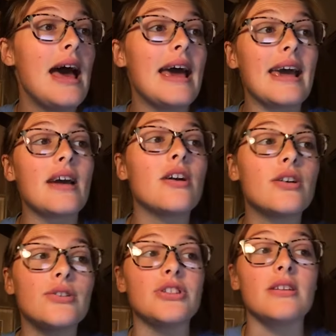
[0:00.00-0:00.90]
In
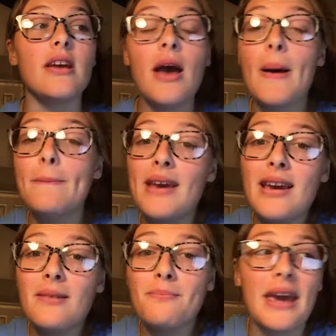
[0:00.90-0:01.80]
conclusion, being
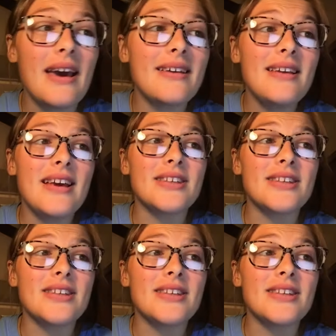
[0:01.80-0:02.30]
in band